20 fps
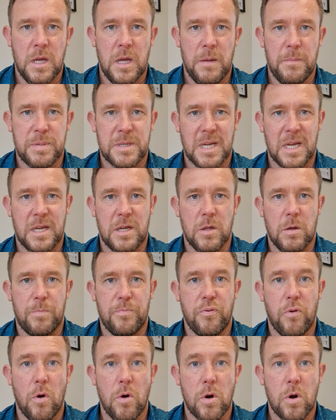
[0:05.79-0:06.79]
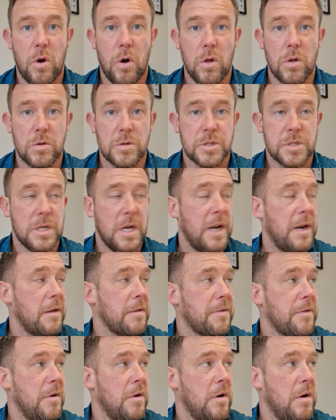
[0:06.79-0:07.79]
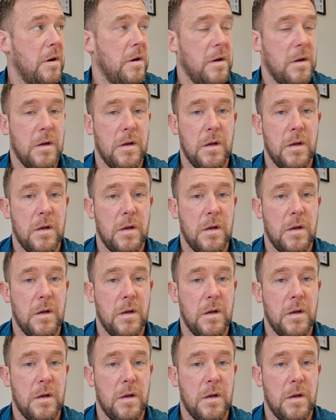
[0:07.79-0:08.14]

in particular prong collars, and I thought